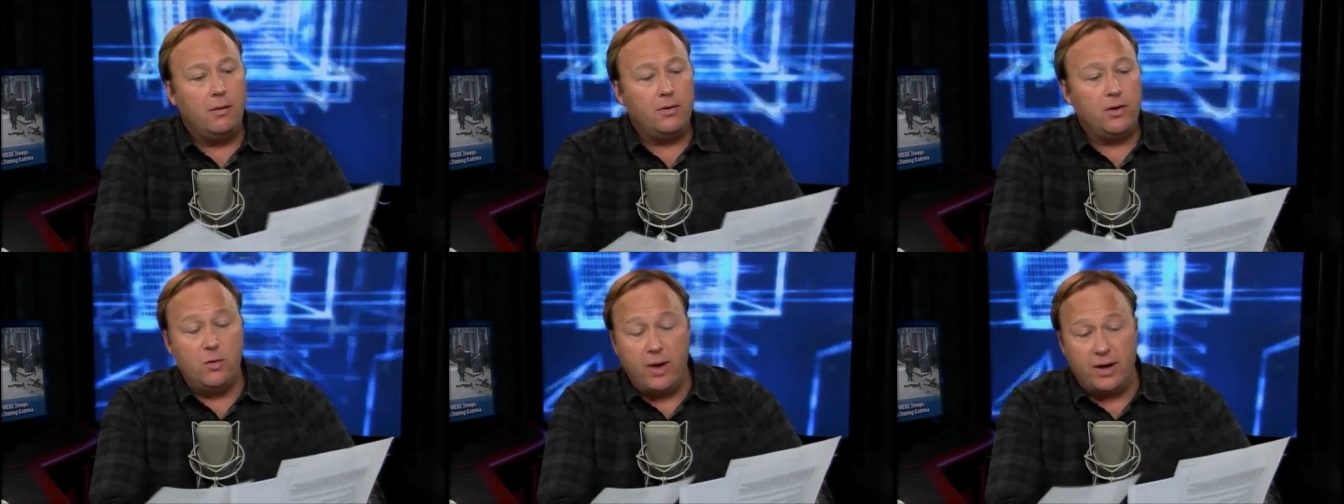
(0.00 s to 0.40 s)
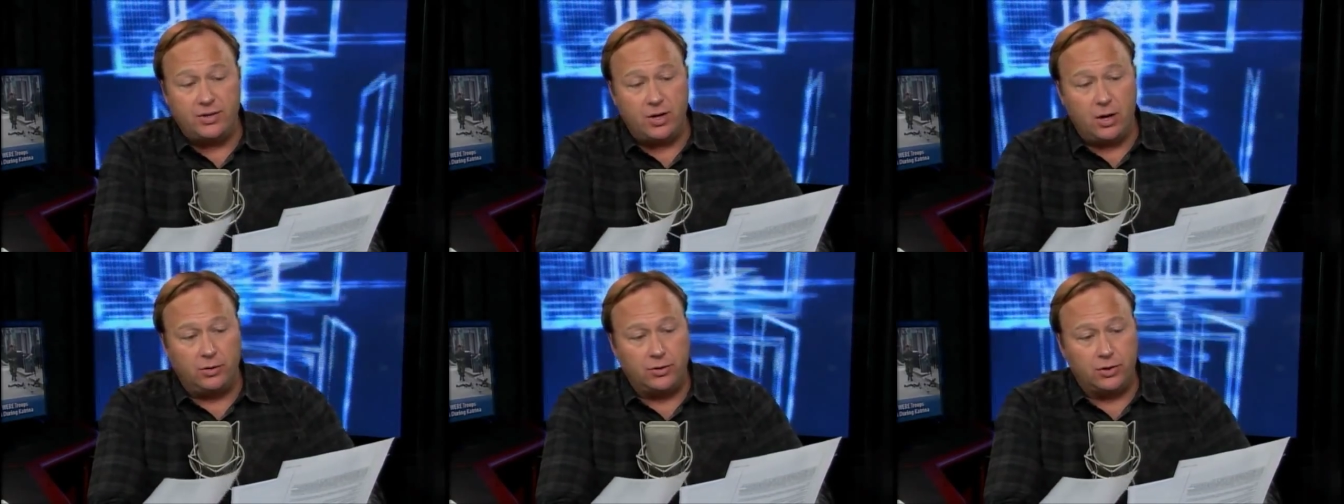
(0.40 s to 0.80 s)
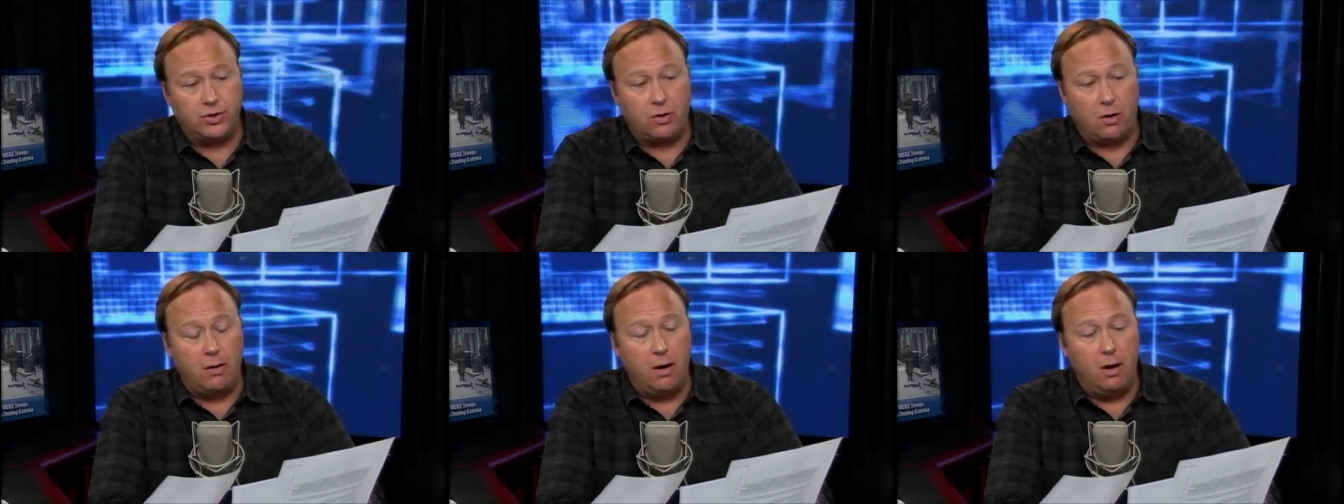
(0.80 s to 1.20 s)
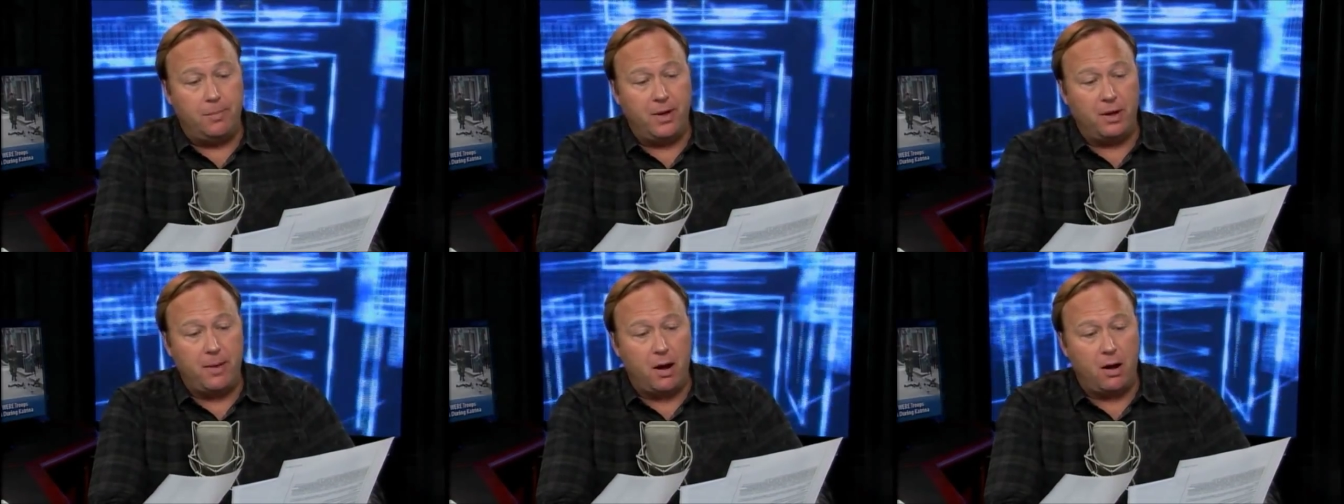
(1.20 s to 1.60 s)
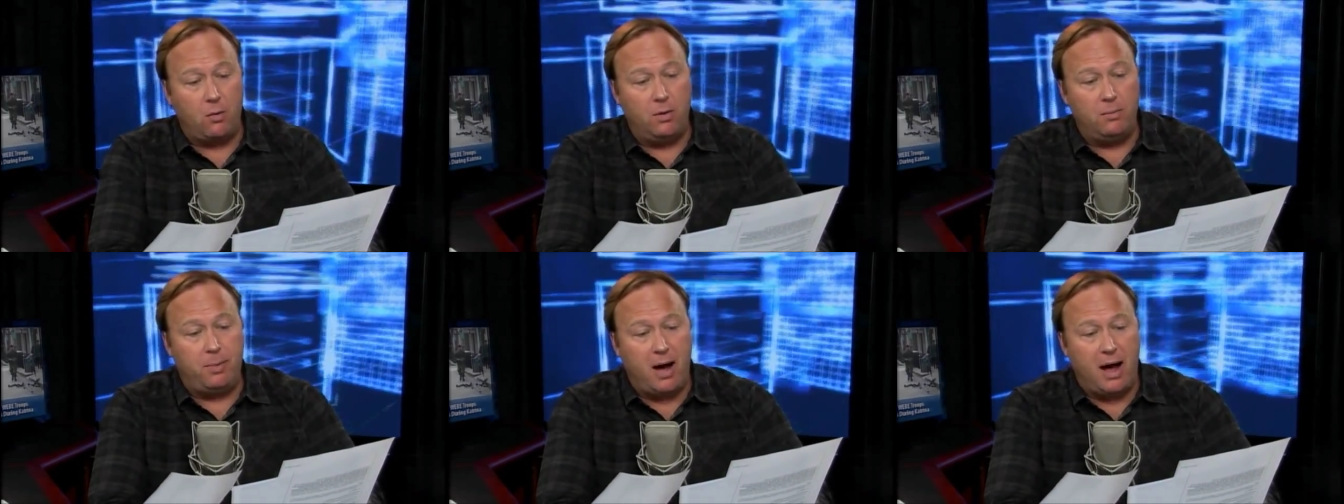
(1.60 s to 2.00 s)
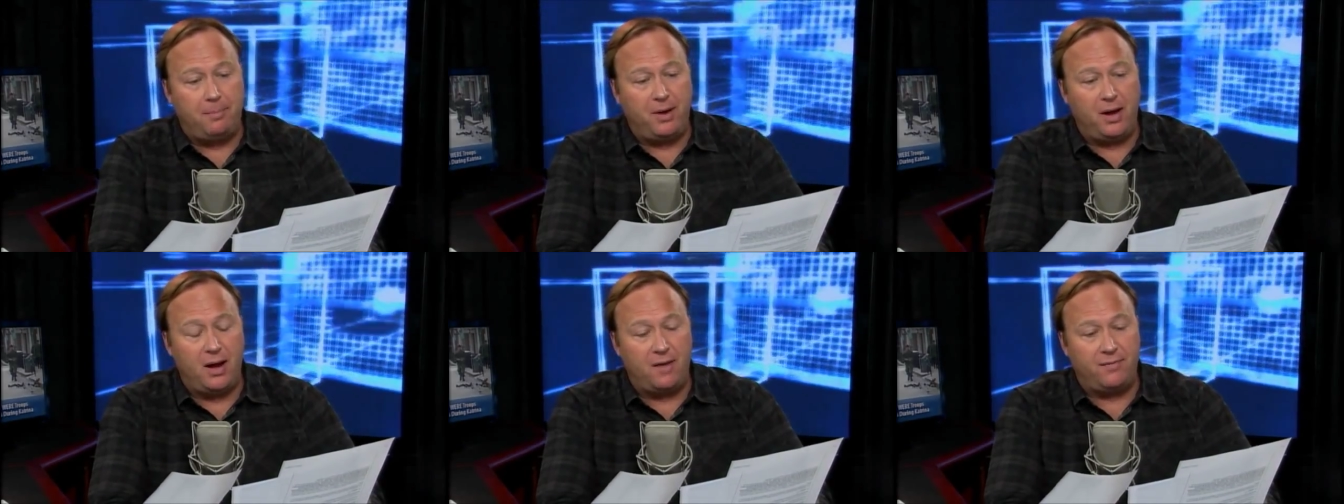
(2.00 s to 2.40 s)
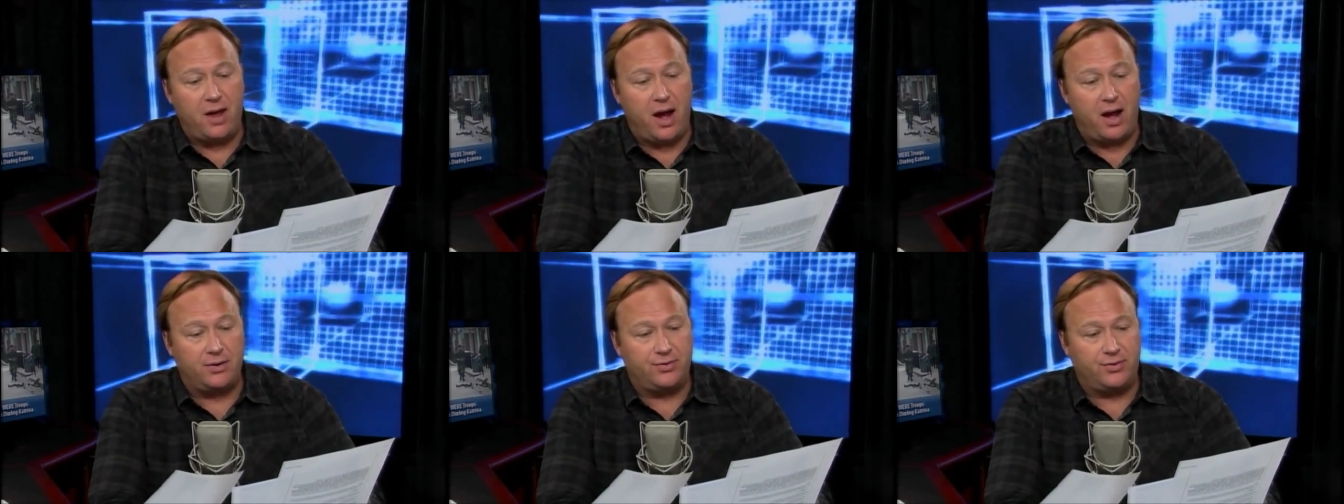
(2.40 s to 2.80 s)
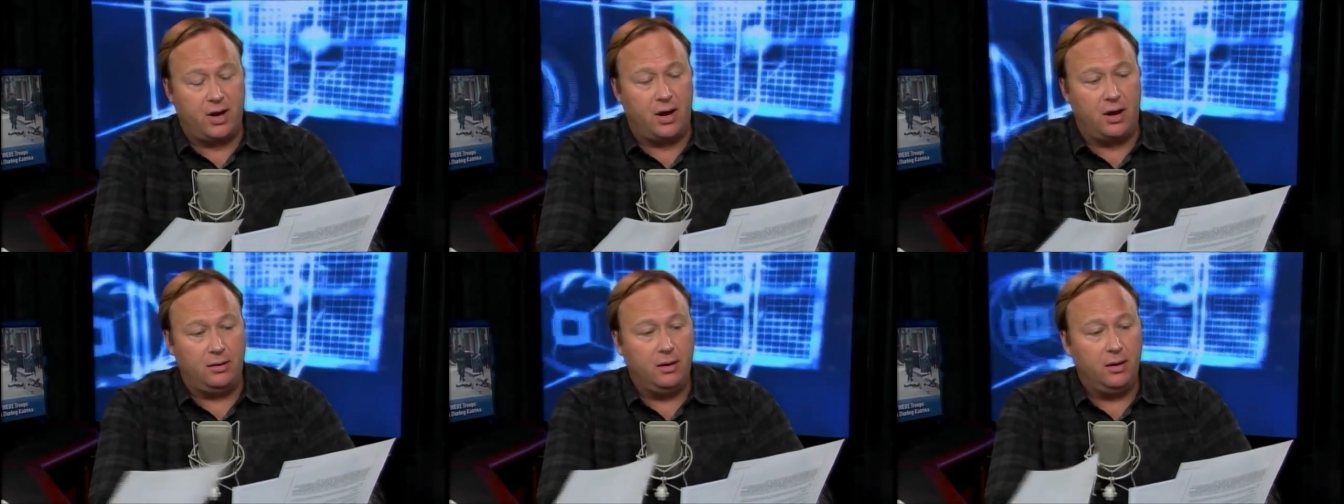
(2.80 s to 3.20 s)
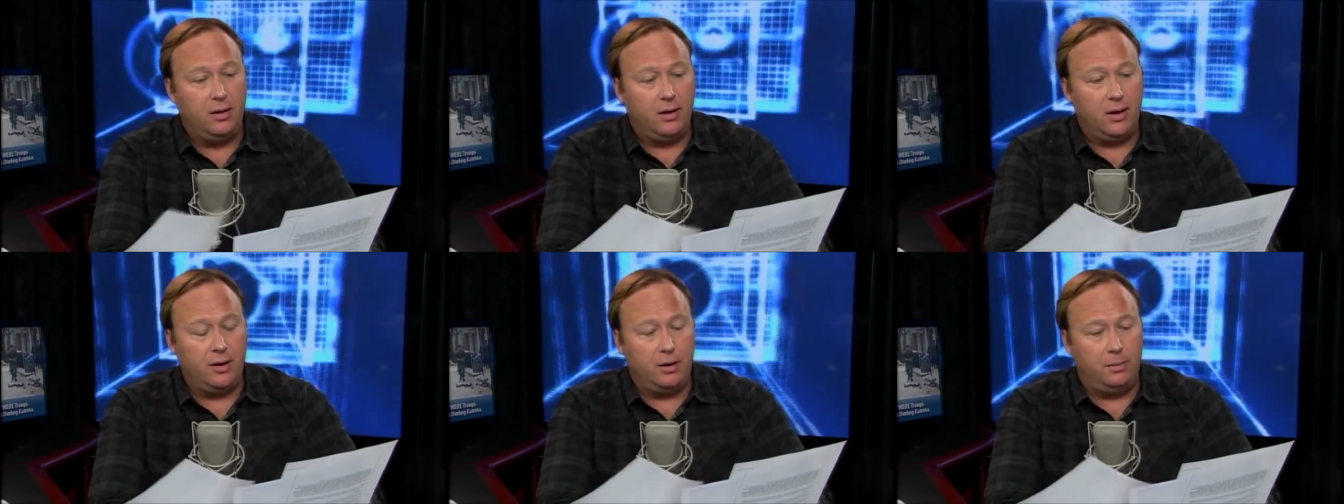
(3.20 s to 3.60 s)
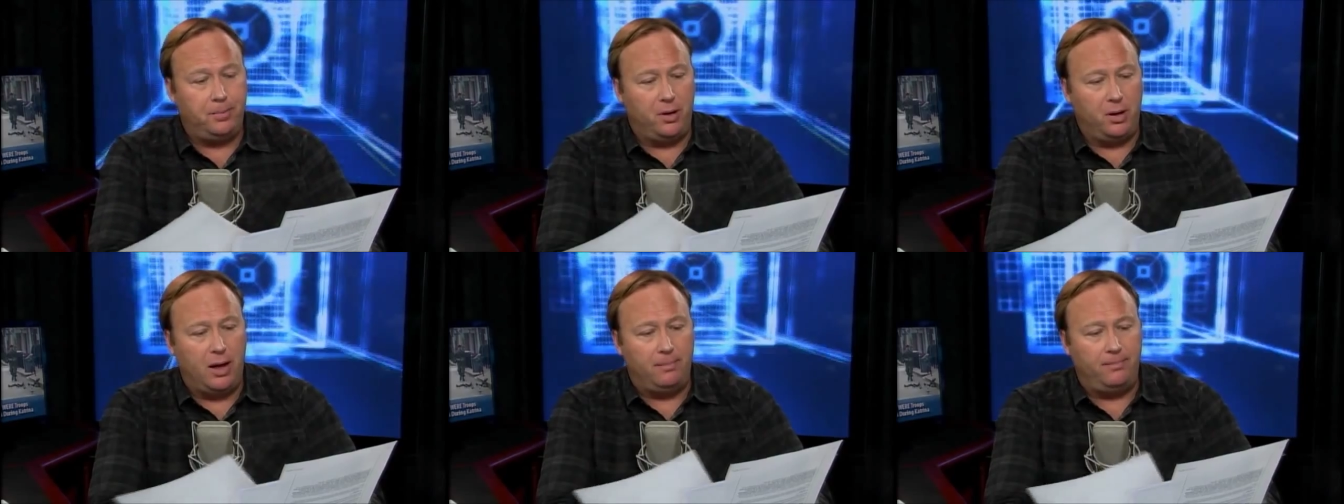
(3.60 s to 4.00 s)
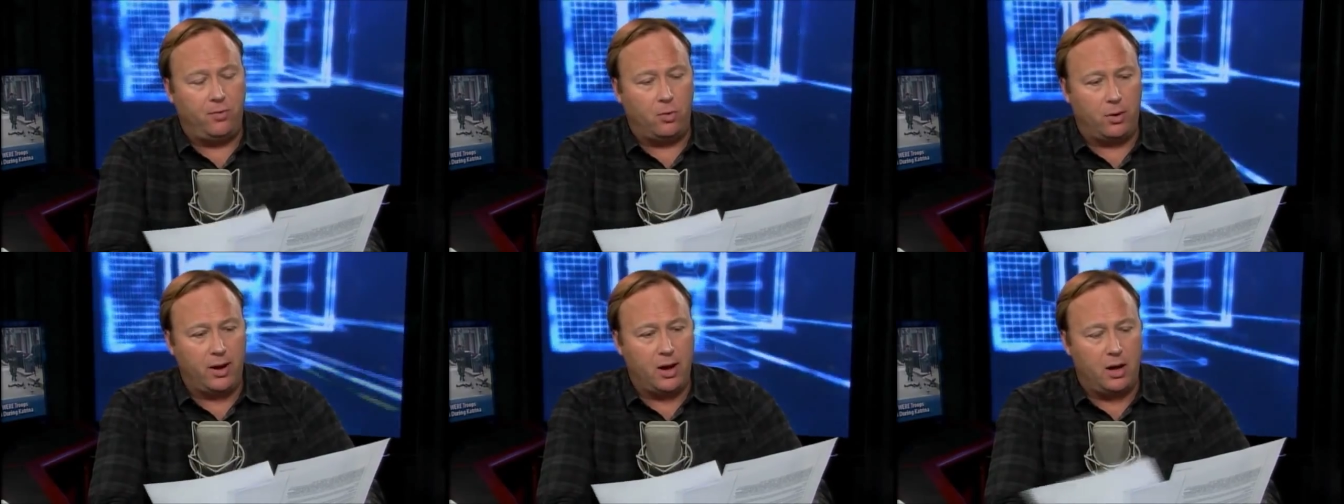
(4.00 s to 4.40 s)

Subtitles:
U.S. soldiers grow opium, heroin, poppy in Afghanistan, and it'll pull up for you.